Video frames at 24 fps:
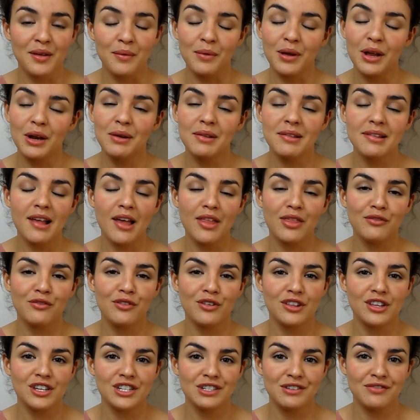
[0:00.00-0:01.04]
So I'm going to insert the
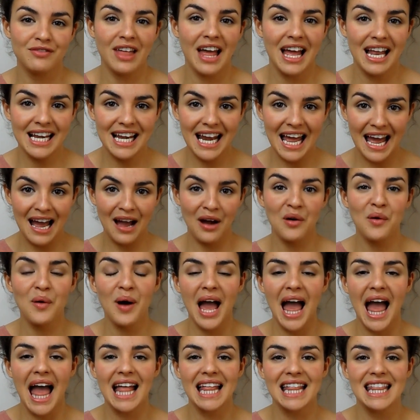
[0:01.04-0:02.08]
footage of that
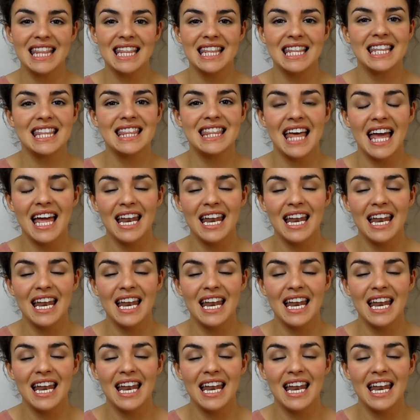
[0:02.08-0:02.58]
now and